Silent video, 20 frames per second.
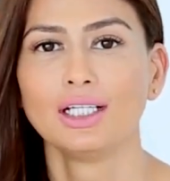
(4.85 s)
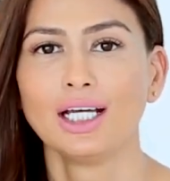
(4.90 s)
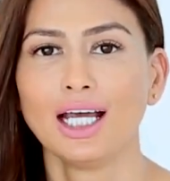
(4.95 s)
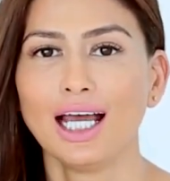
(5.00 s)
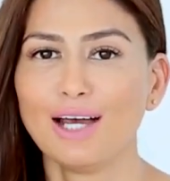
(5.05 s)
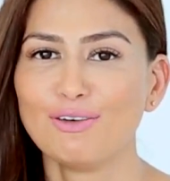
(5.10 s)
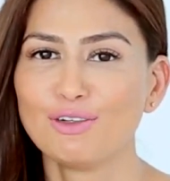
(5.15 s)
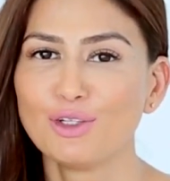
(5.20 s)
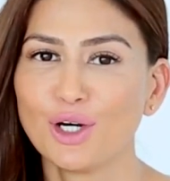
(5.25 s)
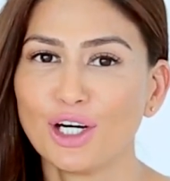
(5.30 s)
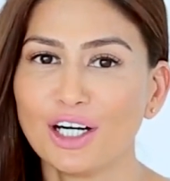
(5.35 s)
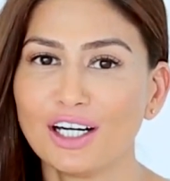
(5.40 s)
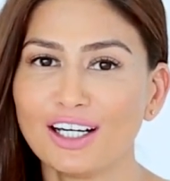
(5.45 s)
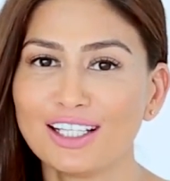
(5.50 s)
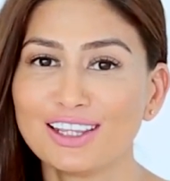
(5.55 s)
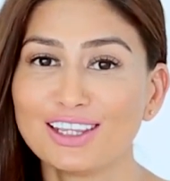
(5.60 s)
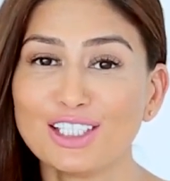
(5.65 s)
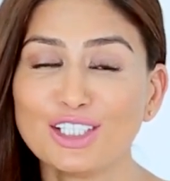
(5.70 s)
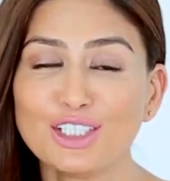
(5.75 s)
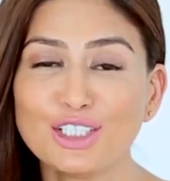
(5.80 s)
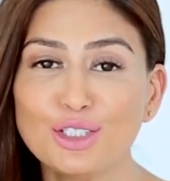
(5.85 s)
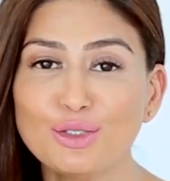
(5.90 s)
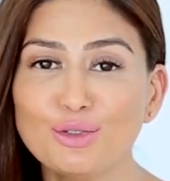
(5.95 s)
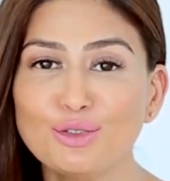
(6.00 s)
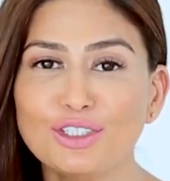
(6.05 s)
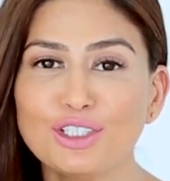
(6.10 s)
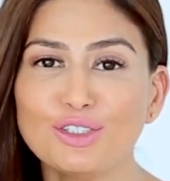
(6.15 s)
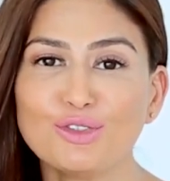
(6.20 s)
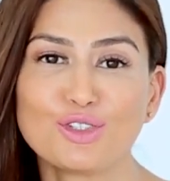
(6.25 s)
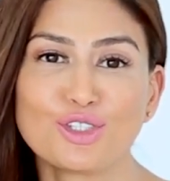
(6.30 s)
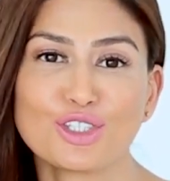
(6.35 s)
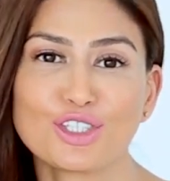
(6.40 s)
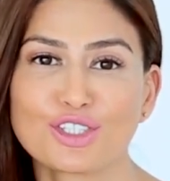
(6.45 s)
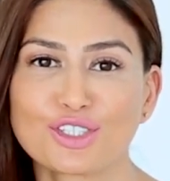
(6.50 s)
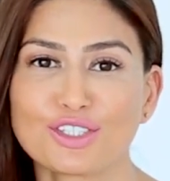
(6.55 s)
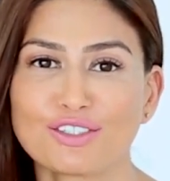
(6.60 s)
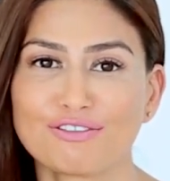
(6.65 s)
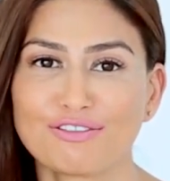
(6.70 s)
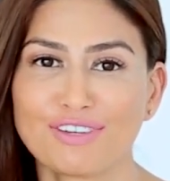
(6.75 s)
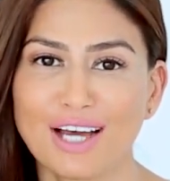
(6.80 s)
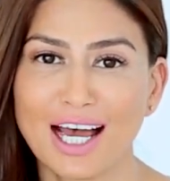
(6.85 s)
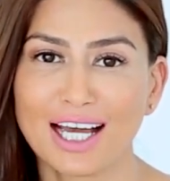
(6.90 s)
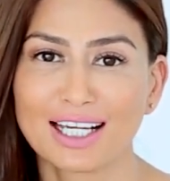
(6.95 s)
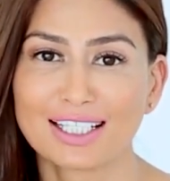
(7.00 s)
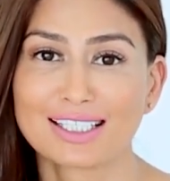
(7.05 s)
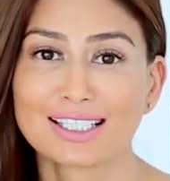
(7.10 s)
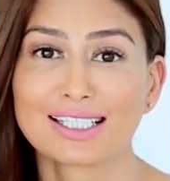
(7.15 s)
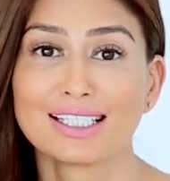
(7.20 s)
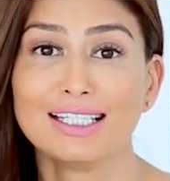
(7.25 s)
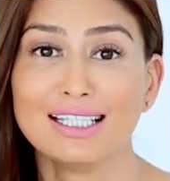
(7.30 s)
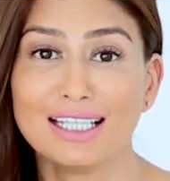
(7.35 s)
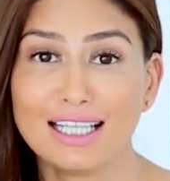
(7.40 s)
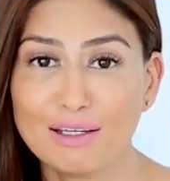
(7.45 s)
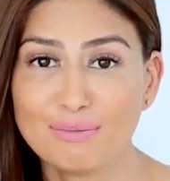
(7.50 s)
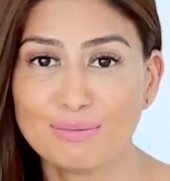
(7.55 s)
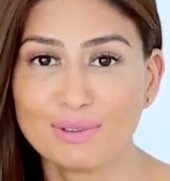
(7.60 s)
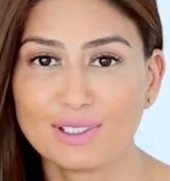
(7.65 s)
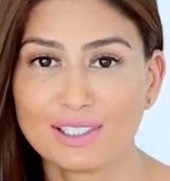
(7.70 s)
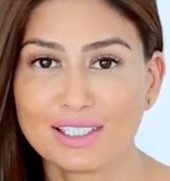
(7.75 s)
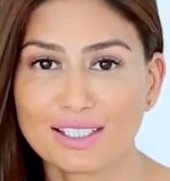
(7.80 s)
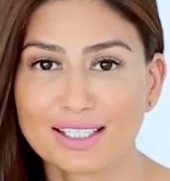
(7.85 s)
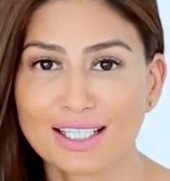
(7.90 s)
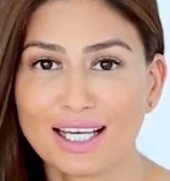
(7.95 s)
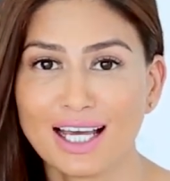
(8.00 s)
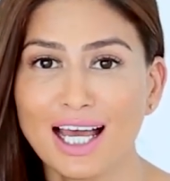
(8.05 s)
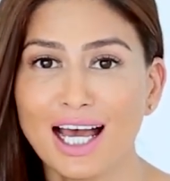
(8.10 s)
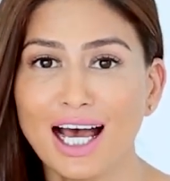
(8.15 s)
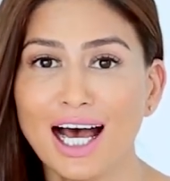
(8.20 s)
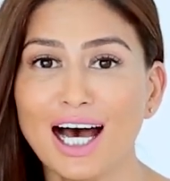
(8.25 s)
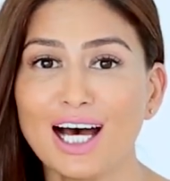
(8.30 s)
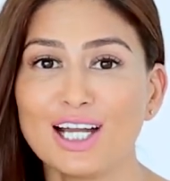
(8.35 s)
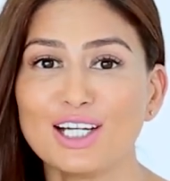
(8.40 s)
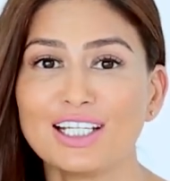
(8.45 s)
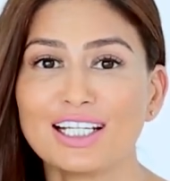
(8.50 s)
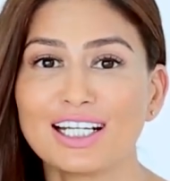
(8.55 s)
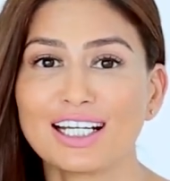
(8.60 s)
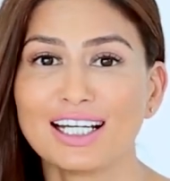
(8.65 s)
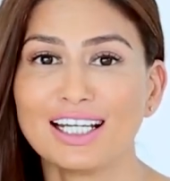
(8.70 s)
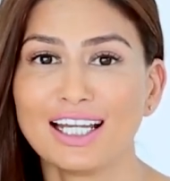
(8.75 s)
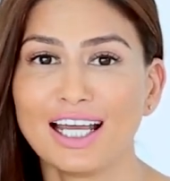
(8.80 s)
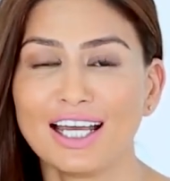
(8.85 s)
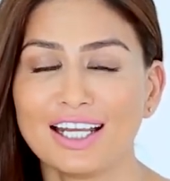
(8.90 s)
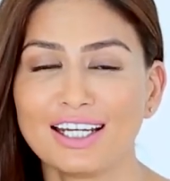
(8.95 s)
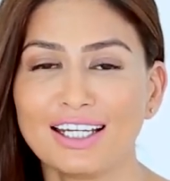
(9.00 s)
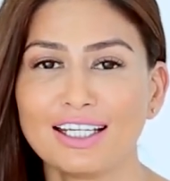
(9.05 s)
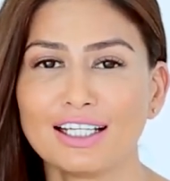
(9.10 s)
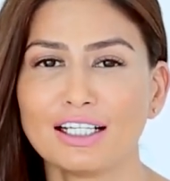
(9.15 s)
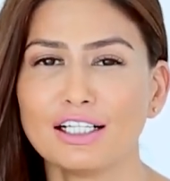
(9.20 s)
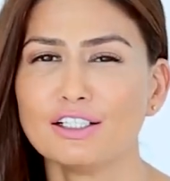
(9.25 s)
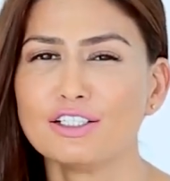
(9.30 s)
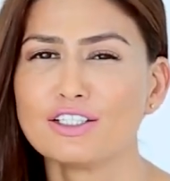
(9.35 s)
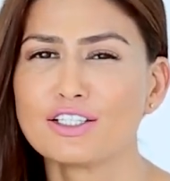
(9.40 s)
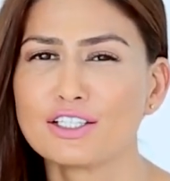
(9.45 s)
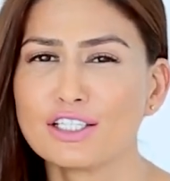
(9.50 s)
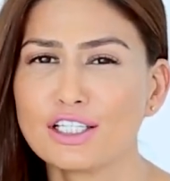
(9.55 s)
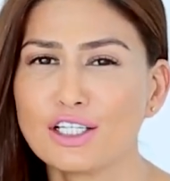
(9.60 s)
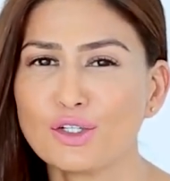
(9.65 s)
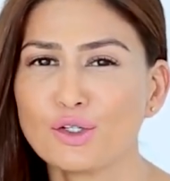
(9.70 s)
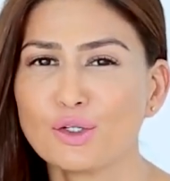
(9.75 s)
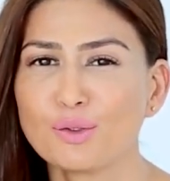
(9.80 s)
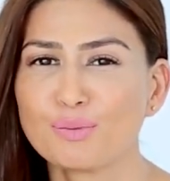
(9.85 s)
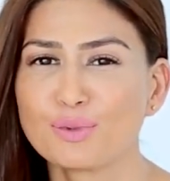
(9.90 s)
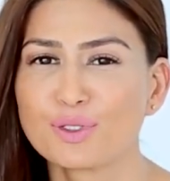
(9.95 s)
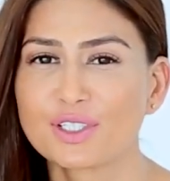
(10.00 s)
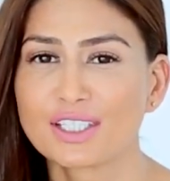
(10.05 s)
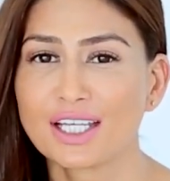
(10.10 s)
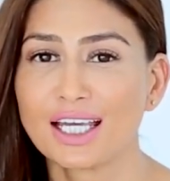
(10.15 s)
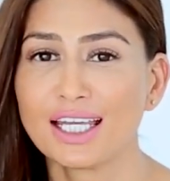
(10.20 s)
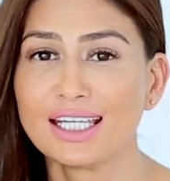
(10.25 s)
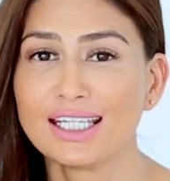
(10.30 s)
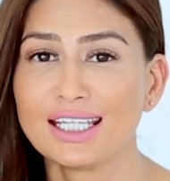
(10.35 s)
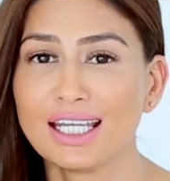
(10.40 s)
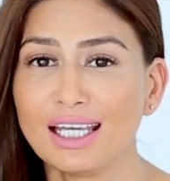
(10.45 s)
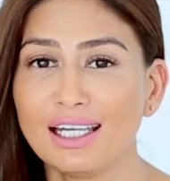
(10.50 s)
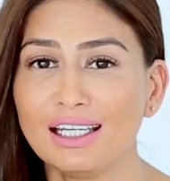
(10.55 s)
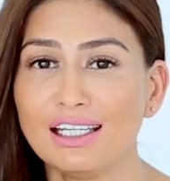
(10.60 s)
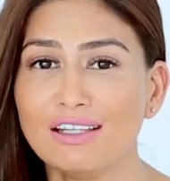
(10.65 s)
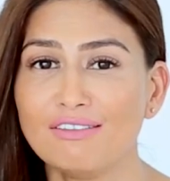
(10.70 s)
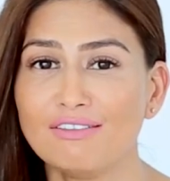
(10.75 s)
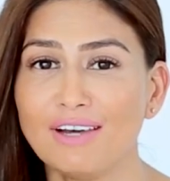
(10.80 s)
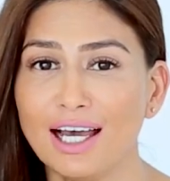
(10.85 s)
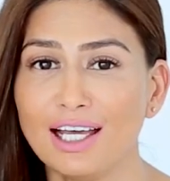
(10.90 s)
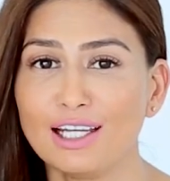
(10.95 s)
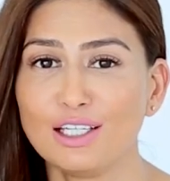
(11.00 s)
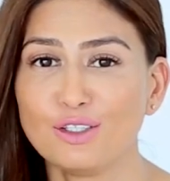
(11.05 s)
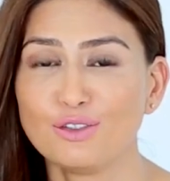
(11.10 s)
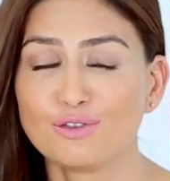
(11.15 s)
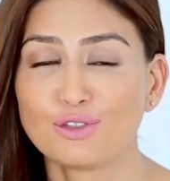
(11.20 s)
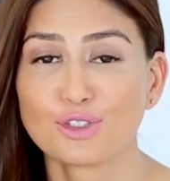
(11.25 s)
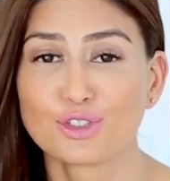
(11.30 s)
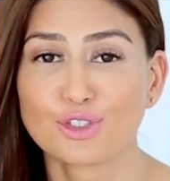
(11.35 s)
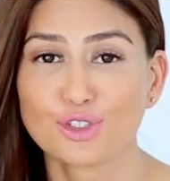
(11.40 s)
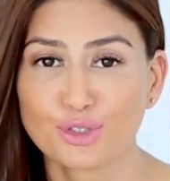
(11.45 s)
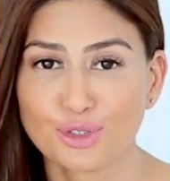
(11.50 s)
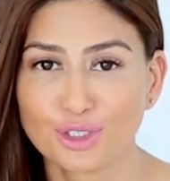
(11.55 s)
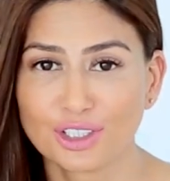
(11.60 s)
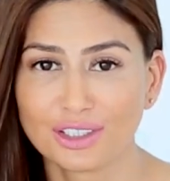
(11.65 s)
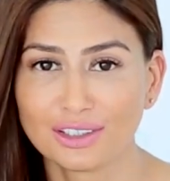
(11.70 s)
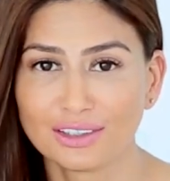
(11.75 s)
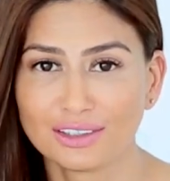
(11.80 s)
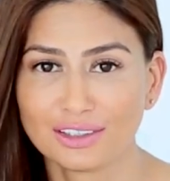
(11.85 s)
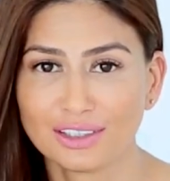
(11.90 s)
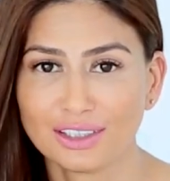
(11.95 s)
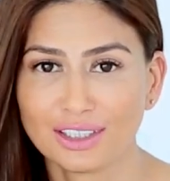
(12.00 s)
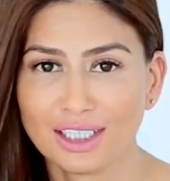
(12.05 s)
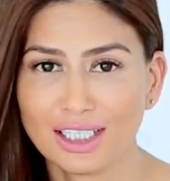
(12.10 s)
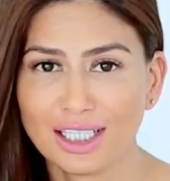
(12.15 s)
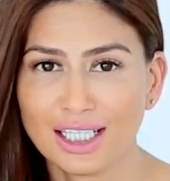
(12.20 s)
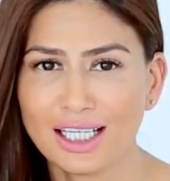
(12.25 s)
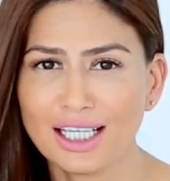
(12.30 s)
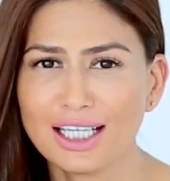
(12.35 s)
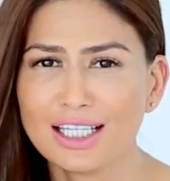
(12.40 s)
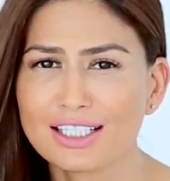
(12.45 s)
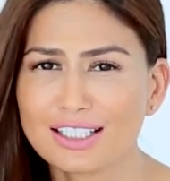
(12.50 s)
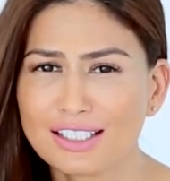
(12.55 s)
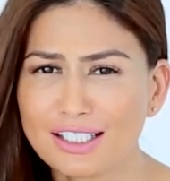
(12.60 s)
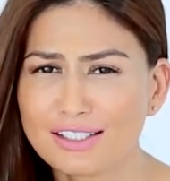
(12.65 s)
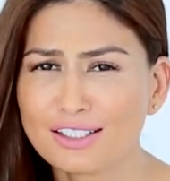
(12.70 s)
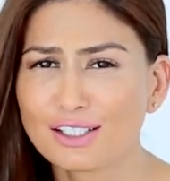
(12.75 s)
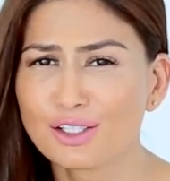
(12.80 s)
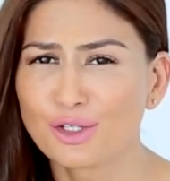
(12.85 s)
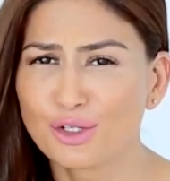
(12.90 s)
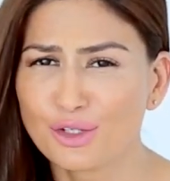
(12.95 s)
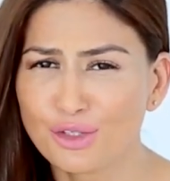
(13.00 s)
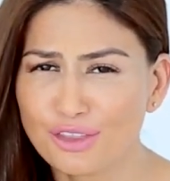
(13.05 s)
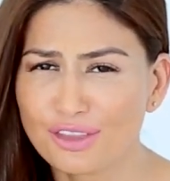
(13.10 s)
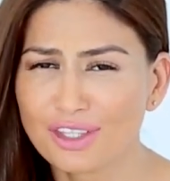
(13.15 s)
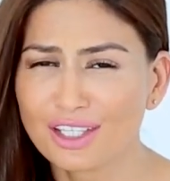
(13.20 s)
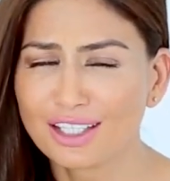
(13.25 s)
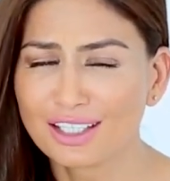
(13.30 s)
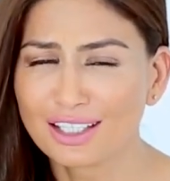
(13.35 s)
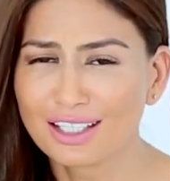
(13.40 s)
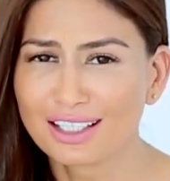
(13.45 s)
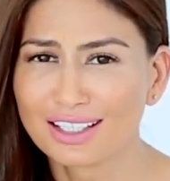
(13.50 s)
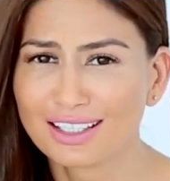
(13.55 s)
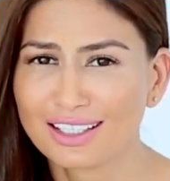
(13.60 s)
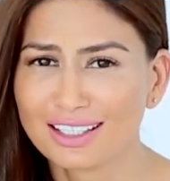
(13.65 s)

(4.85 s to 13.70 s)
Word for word: Have you heard the new nutrition packs labels are declaring a 0% daily value for sugar? Is this a good thing?